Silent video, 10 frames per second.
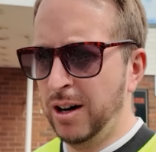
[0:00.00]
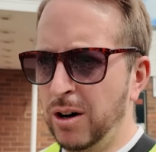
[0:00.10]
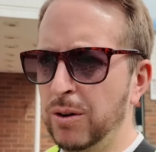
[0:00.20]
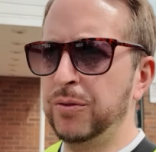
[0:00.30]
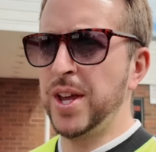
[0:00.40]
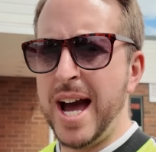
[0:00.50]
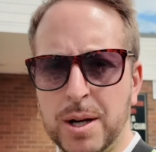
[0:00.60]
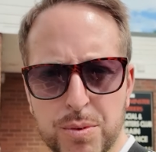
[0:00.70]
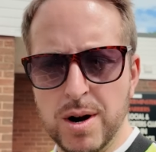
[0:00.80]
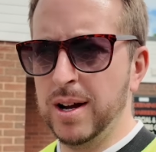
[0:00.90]
of the
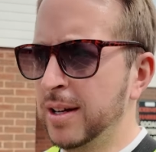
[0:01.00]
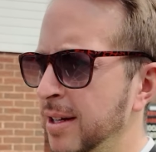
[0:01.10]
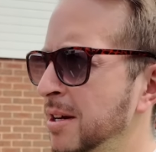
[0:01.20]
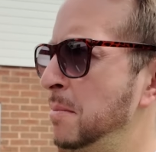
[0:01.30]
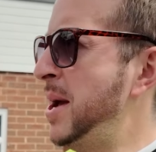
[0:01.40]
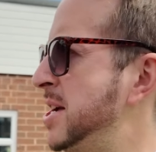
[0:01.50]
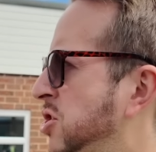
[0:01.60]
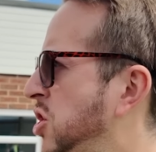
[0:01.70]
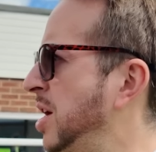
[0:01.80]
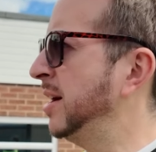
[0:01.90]
Agborough
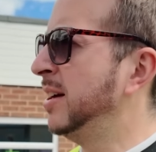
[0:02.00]
pitch.